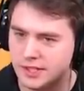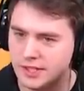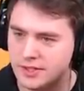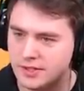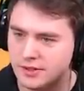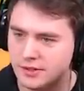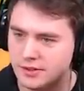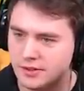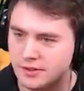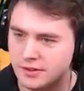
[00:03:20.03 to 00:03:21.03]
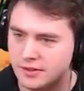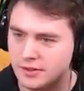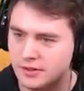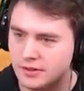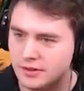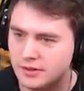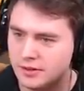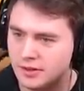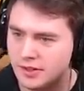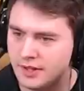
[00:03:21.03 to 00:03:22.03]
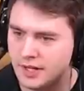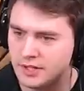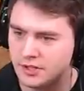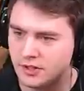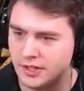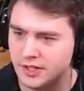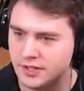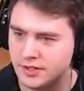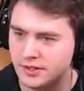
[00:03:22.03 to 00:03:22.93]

this. And then I just go like this.